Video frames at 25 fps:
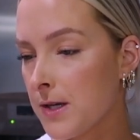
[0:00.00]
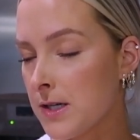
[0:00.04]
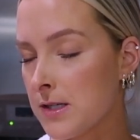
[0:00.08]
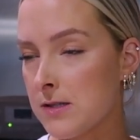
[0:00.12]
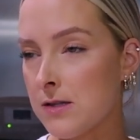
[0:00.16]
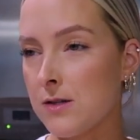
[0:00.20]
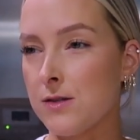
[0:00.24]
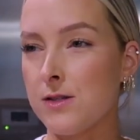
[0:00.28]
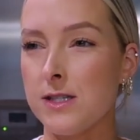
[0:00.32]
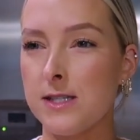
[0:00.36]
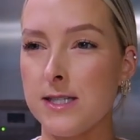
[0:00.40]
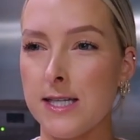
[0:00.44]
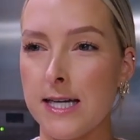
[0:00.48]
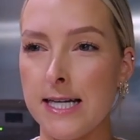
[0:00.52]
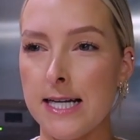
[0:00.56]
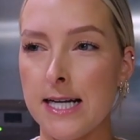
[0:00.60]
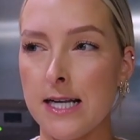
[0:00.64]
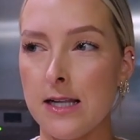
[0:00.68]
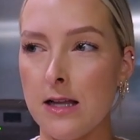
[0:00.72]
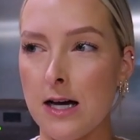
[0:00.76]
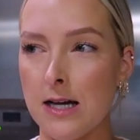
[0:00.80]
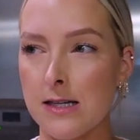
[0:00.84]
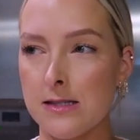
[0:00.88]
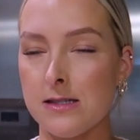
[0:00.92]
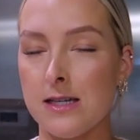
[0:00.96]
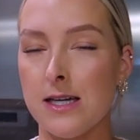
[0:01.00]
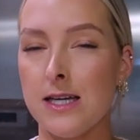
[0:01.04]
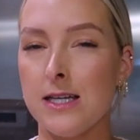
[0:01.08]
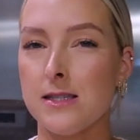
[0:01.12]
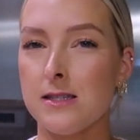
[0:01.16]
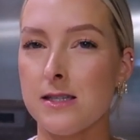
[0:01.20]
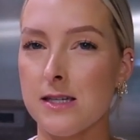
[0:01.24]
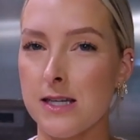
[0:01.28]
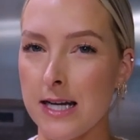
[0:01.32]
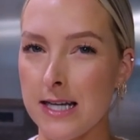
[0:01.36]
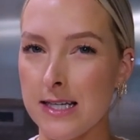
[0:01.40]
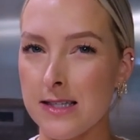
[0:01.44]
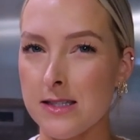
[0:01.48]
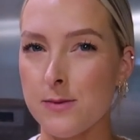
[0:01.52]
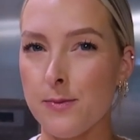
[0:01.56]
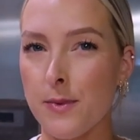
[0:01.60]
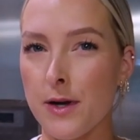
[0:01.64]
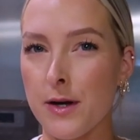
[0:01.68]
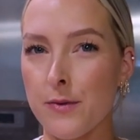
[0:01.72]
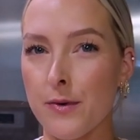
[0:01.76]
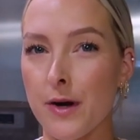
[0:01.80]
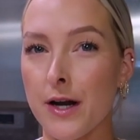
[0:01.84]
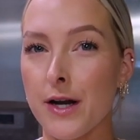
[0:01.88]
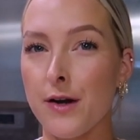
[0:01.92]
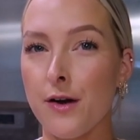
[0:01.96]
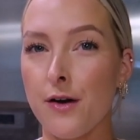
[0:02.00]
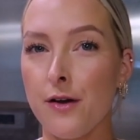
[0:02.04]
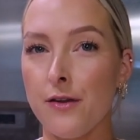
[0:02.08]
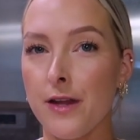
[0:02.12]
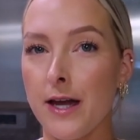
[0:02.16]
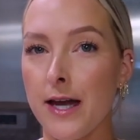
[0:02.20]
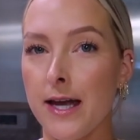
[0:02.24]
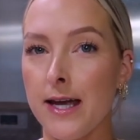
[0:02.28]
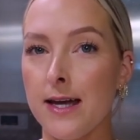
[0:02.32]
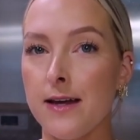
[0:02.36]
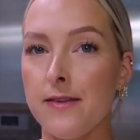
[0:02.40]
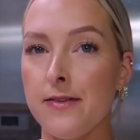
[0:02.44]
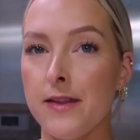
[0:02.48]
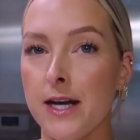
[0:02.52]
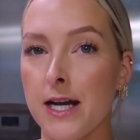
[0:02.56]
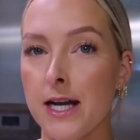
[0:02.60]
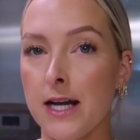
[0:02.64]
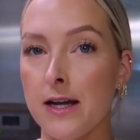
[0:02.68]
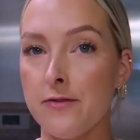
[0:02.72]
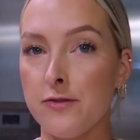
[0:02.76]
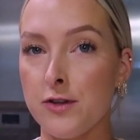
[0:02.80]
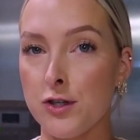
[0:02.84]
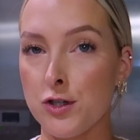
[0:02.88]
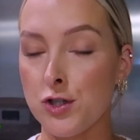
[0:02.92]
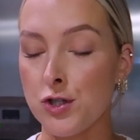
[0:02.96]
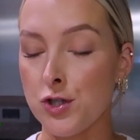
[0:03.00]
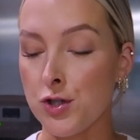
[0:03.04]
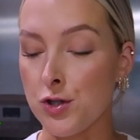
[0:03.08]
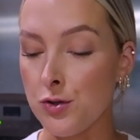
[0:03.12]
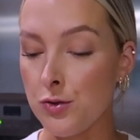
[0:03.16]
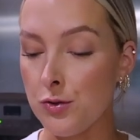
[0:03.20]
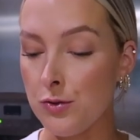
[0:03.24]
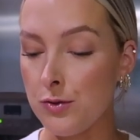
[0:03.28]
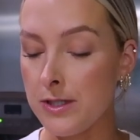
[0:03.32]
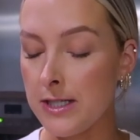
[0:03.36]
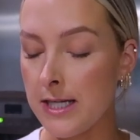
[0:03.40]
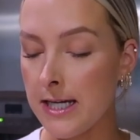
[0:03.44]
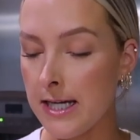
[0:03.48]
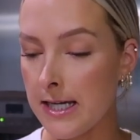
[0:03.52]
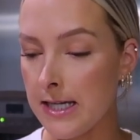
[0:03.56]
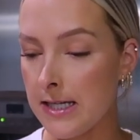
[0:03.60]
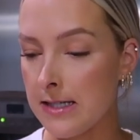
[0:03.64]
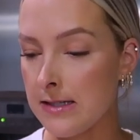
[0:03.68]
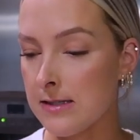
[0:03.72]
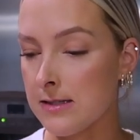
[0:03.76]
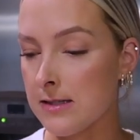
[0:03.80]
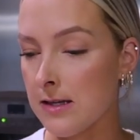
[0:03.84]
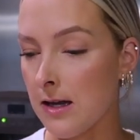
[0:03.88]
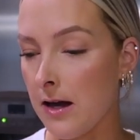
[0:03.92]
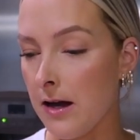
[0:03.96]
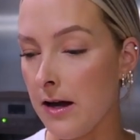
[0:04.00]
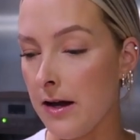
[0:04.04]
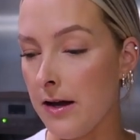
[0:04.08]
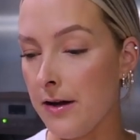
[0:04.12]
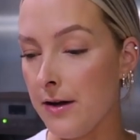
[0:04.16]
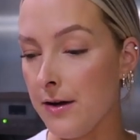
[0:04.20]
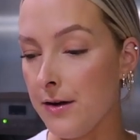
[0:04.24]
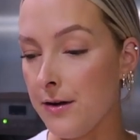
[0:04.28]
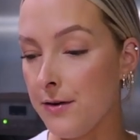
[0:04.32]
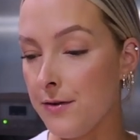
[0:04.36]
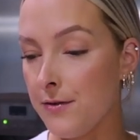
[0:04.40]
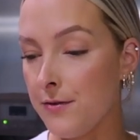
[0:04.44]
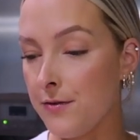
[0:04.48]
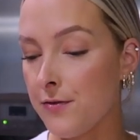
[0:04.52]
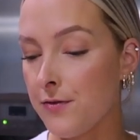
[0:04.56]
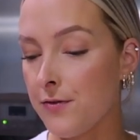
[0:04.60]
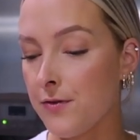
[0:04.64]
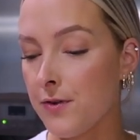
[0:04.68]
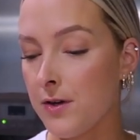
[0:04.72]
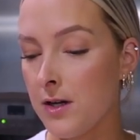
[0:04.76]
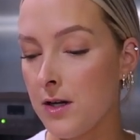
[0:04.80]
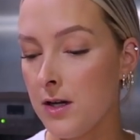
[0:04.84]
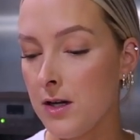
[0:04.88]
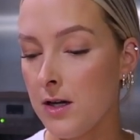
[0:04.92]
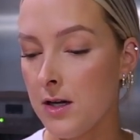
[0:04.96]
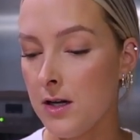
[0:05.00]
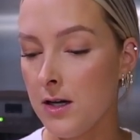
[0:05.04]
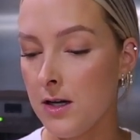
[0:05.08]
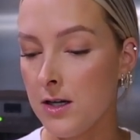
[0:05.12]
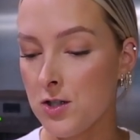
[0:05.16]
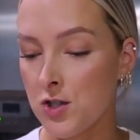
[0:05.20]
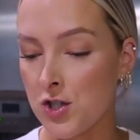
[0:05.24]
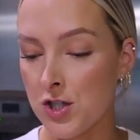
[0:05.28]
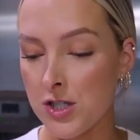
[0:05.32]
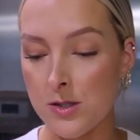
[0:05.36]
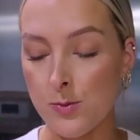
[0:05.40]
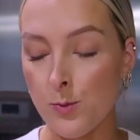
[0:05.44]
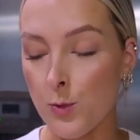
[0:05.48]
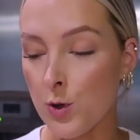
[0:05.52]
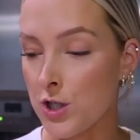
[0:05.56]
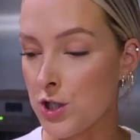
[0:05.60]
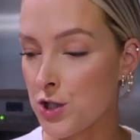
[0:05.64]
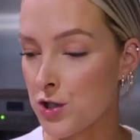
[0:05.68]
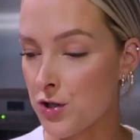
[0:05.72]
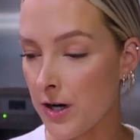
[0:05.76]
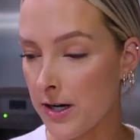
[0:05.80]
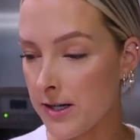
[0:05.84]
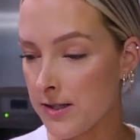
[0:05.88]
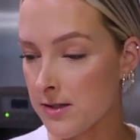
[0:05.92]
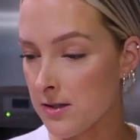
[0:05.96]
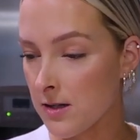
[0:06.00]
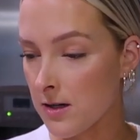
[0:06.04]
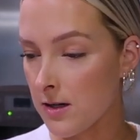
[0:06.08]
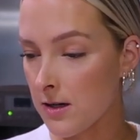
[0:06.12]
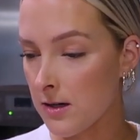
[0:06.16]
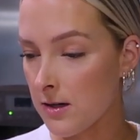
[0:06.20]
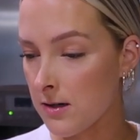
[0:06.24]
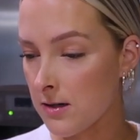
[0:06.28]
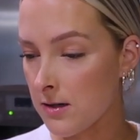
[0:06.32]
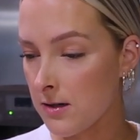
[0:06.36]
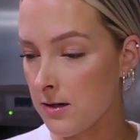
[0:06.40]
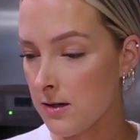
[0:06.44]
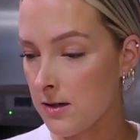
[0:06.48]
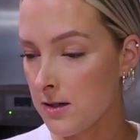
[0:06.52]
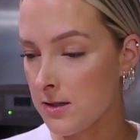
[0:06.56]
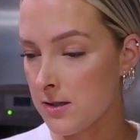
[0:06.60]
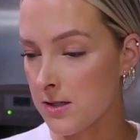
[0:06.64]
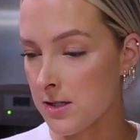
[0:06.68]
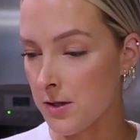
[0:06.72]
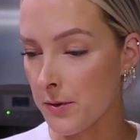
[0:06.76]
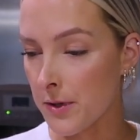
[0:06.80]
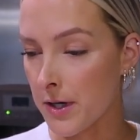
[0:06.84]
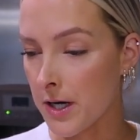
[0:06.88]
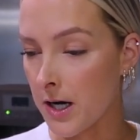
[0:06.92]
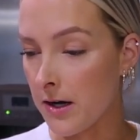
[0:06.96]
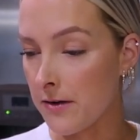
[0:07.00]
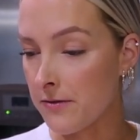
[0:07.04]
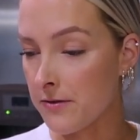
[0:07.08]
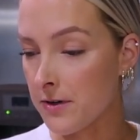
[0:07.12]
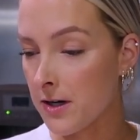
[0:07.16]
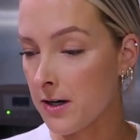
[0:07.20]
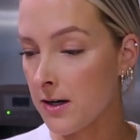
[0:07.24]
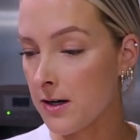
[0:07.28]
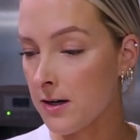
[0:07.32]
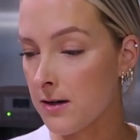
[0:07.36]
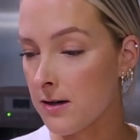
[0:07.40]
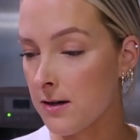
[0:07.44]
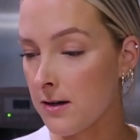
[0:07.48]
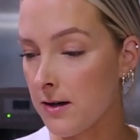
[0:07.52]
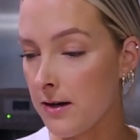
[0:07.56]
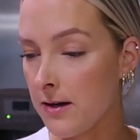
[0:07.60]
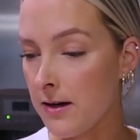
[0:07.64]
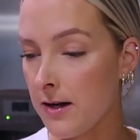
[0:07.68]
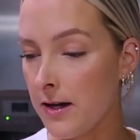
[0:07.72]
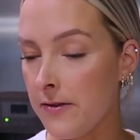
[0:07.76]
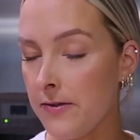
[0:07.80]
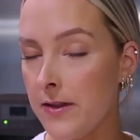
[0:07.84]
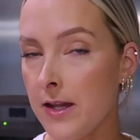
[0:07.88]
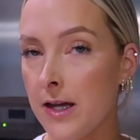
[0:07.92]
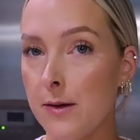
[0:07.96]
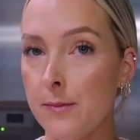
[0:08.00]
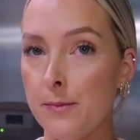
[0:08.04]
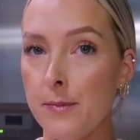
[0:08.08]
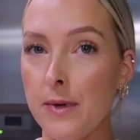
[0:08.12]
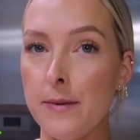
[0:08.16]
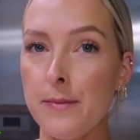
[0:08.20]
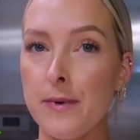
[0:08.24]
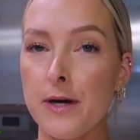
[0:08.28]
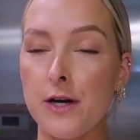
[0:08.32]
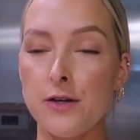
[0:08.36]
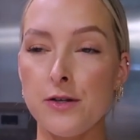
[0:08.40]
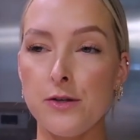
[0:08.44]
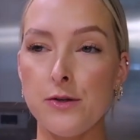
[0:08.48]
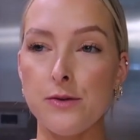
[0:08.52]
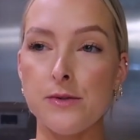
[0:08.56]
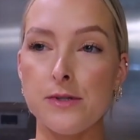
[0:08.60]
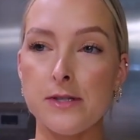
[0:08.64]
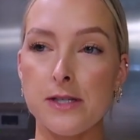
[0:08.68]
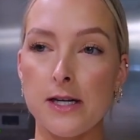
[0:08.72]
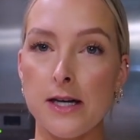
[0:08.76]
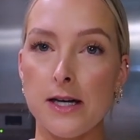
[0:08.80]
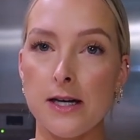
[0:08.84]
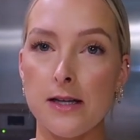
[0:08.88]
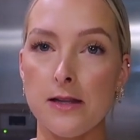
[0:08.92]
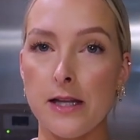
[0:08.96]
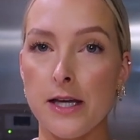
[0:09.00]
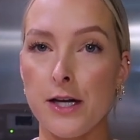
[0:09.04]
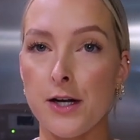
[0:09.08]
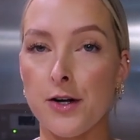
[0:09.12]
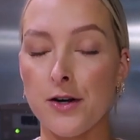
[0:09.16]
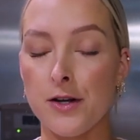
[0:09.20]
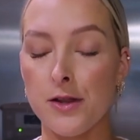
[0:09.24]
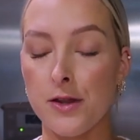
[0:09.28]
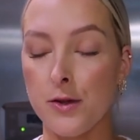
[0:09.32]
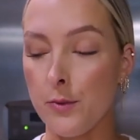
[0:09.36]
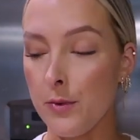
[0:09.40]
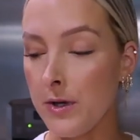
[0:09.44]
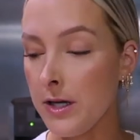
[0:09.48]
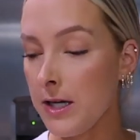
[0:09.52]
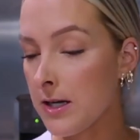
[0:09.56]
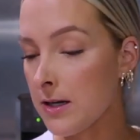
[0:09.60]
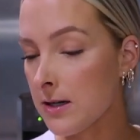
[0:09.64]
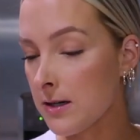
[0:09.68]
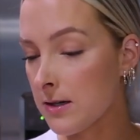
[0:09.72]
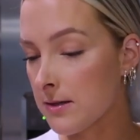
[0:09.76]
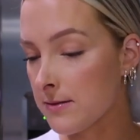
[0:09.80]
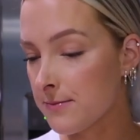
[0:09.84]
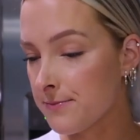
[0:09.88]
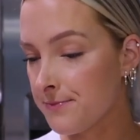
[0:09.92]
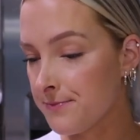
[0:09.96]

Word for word: So since I did it last night, tonight's my retinol night, and then I have the two days of just moisturizer to recover, and then maybe I'll use it later in the week.